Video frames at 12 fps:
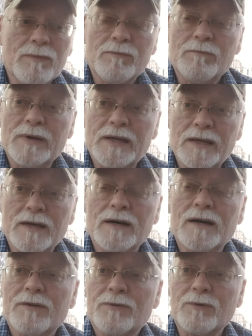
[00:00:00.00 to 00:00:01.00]

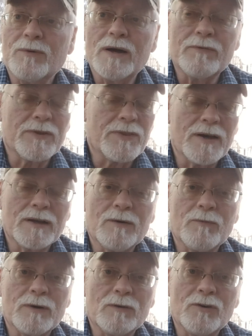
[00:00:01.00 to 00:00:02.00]
media, through everything
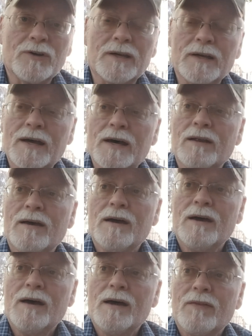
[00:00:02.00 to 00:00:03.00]
that we're looking at,
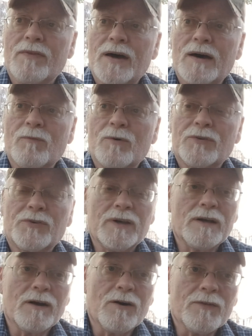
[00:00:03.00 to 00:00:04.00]
that we're
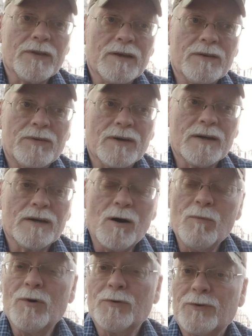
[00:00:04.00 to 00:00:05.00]
seeing all these
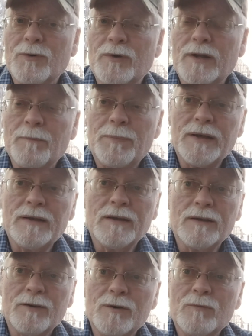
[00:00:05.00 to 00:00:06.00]
almost to an
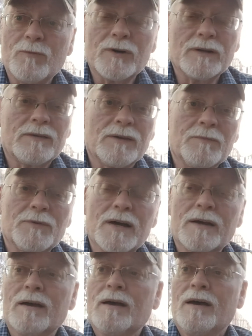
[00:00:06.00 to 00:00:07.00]
impending doom, where it seems
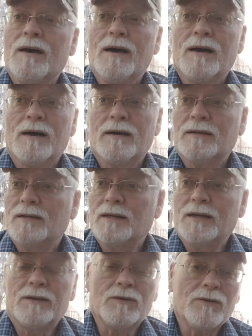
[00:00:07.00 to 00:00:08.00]
like
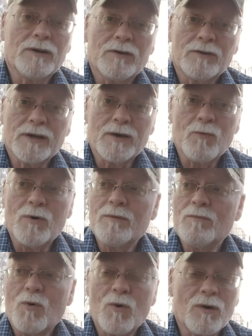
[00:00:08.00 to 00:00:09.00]
it's only going to take
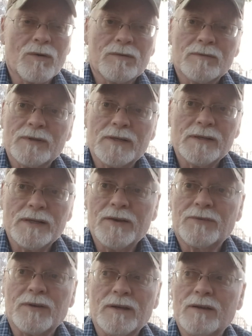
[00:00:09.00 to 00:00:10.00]
one more
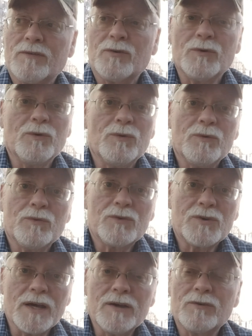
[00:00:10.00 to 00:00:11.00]
incident to
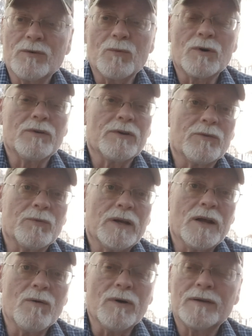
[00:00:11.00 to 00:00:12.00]
change the world as we
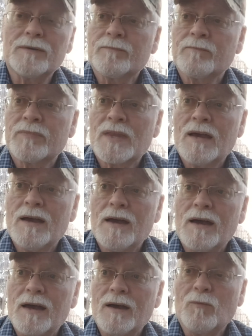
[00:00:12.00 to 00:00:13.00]
know it.
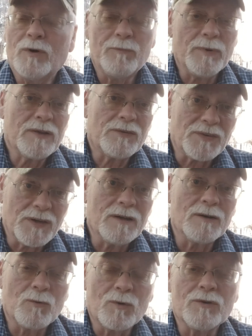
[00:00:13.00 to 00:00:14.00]
And we've been
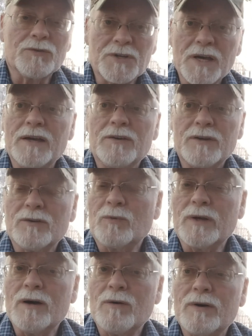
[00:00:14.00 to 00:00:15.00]
seeing the world change as
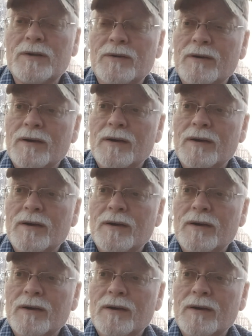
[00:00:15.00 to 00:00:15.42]
we know it.